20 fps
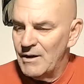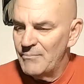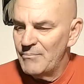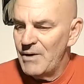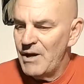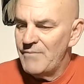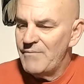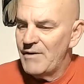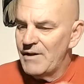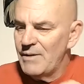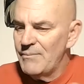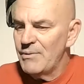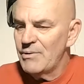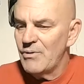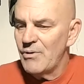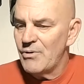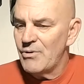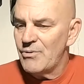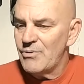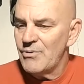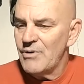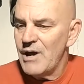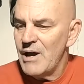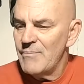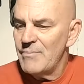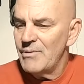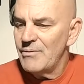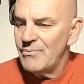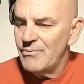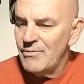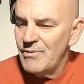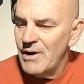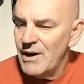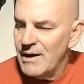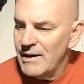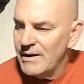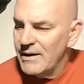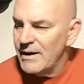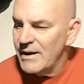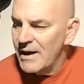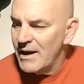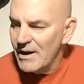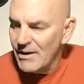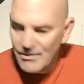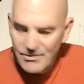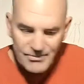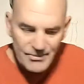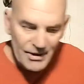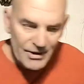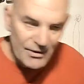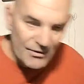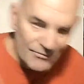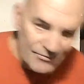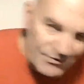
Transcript: Matter of fact, let me go grab it right now so I don't